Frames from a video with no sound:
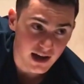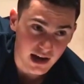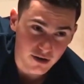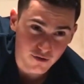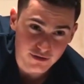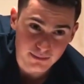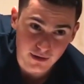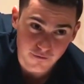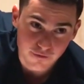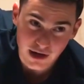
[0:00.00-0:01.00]
I don't think
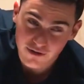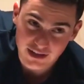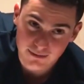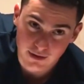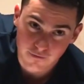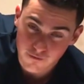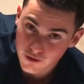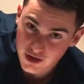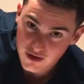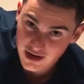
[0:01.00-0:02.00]
it's been a
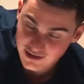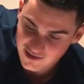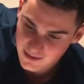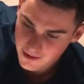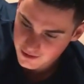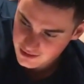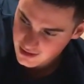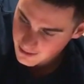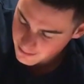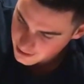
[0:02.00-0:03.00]
full year yet since I posted that,